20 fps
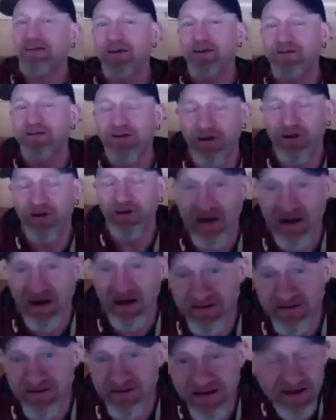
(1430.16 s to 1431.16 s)
a parent yet,
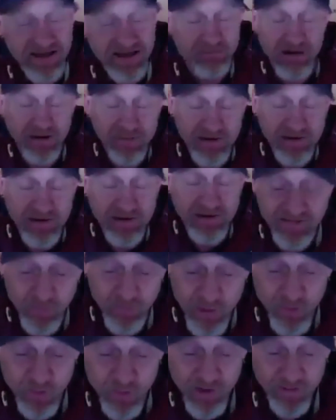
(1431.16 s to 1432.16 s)
and maybe you never will be, but
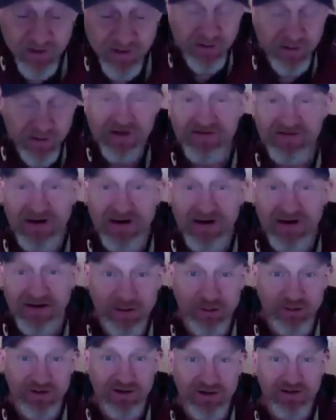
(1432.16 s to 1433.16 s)
if you ever have
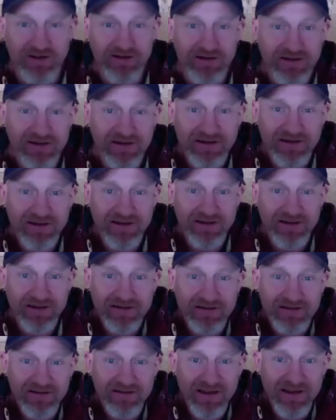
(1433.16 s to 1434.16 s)
children,
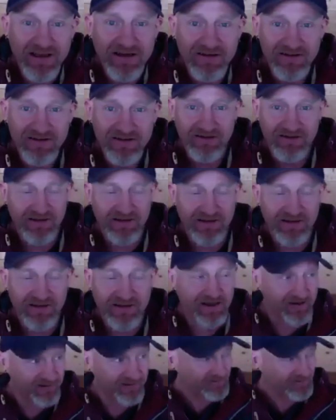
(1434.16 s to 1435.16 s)
the the